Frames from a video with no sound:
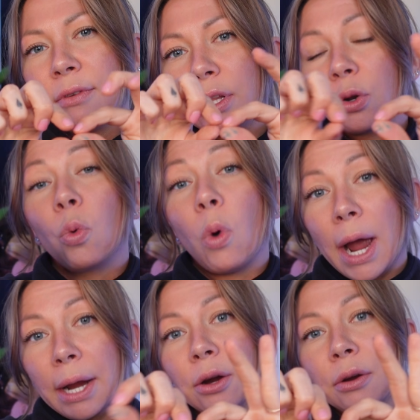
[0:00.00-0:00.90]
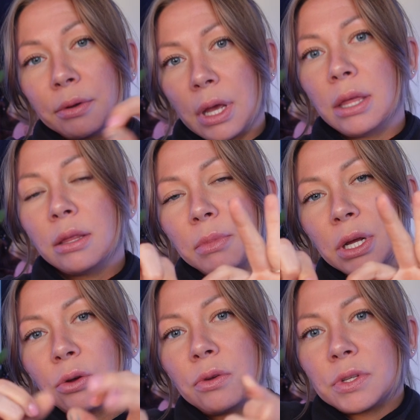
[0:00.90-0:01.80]
a little wire in the
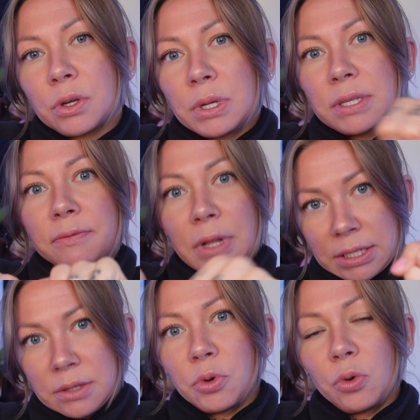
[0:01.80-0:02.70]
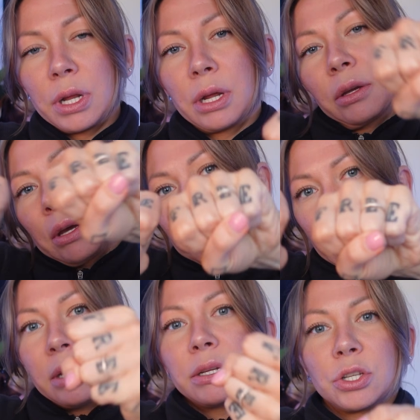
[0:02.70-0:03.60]
middle so it's flexible and it can
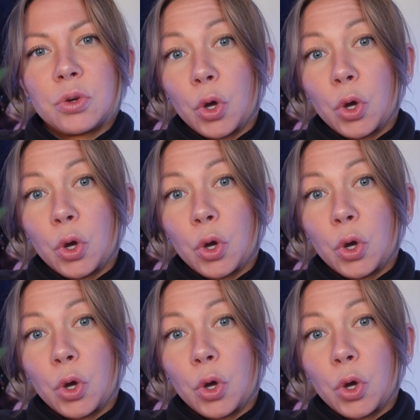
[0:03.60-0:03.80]
bend into a